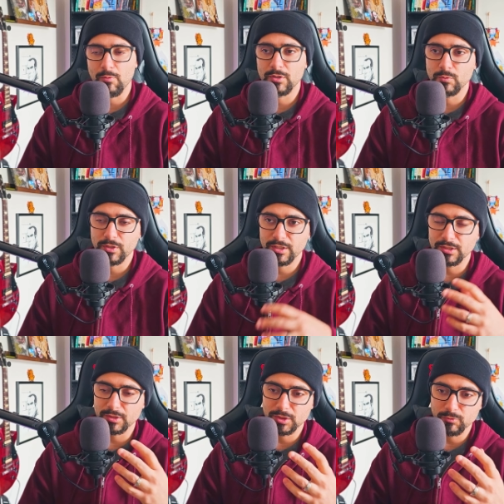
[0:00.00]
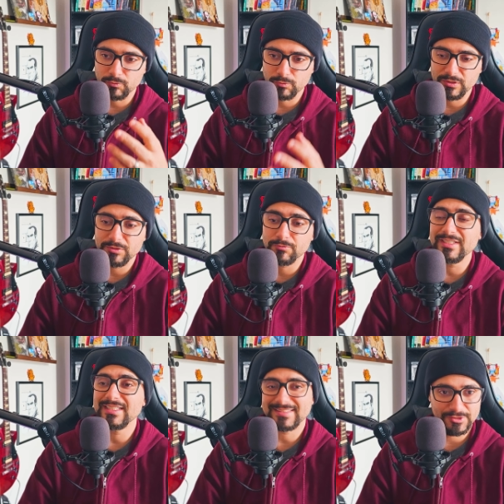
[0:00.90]
I want to we're gonna re
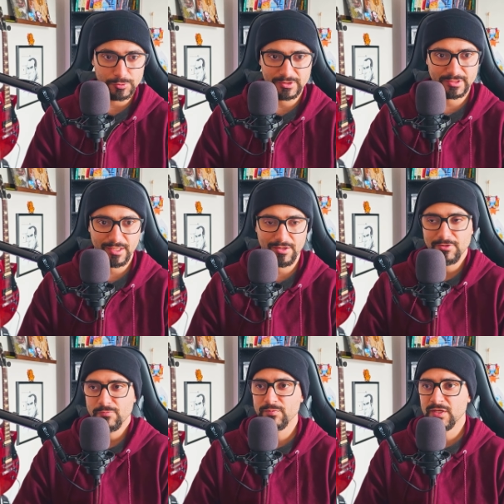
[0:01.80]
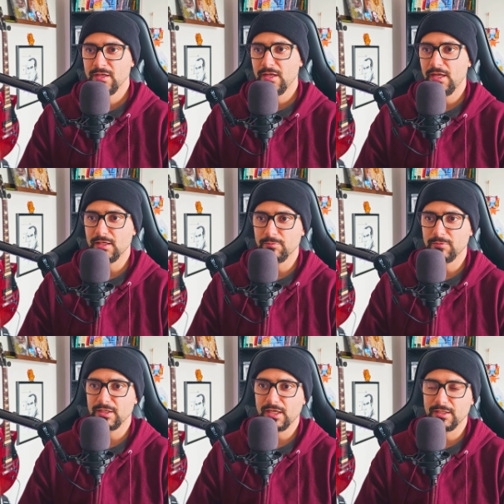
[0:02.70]
re-listen to it together, and I'm
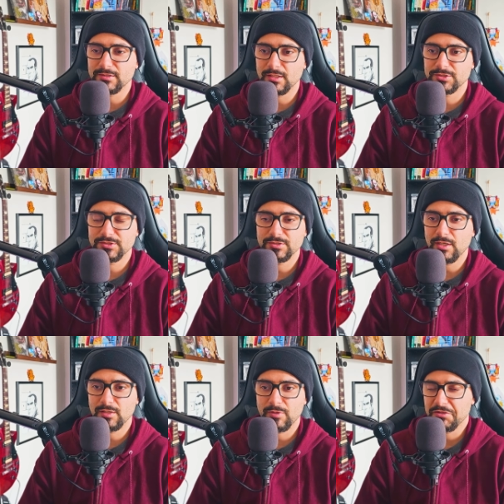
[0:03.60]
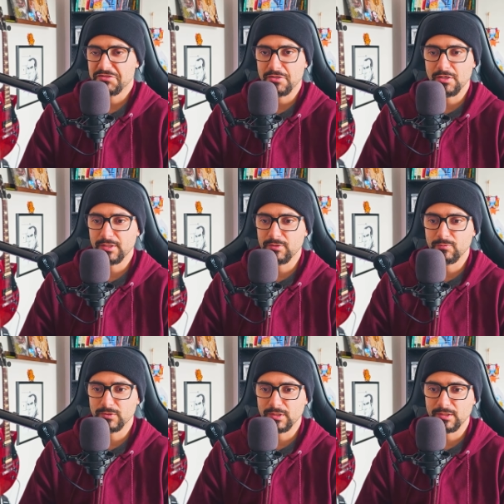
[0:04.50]
gonna kind of talk just talk about the song
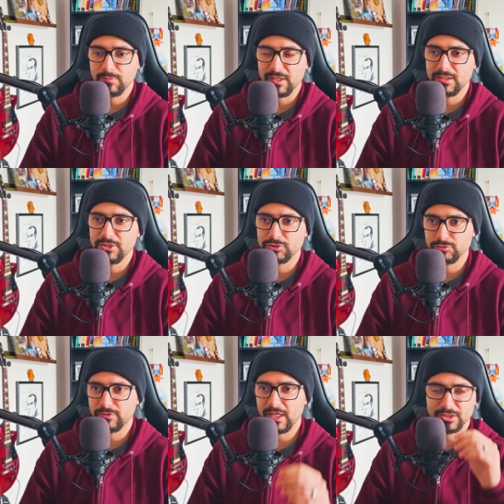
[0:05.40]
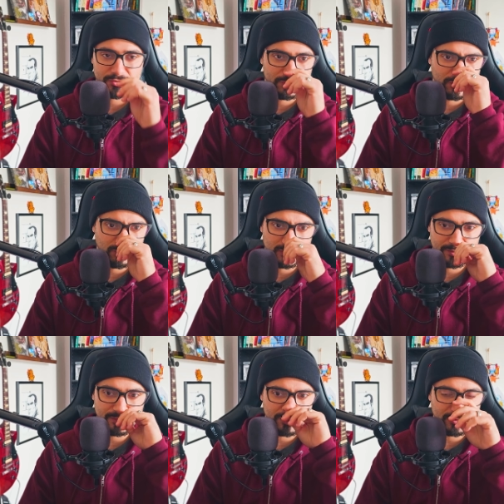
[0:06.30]
and what my initial reactions to
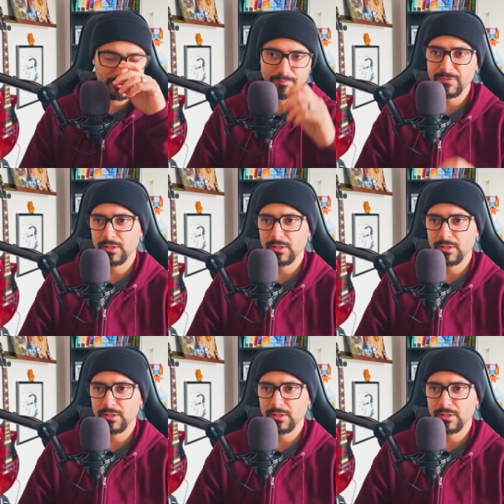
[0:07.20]
listening to it.